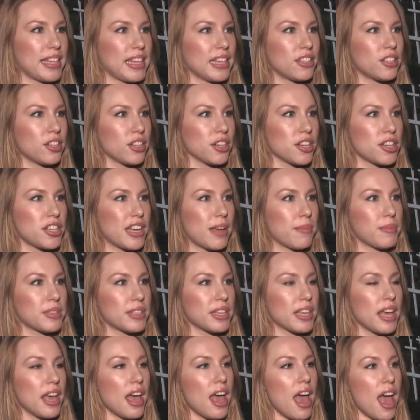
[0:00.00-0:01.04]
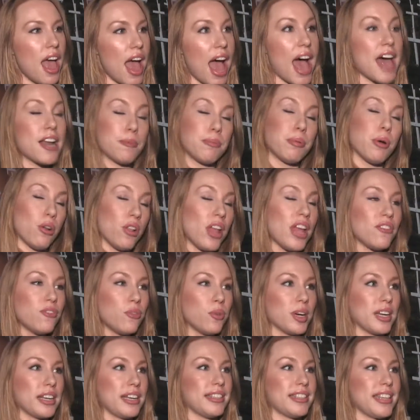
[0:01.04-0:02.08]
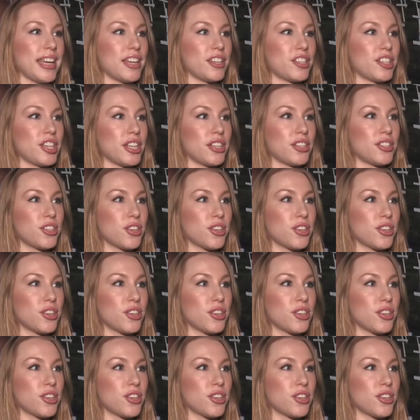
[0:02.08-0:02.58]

the internships at a pro-life organization.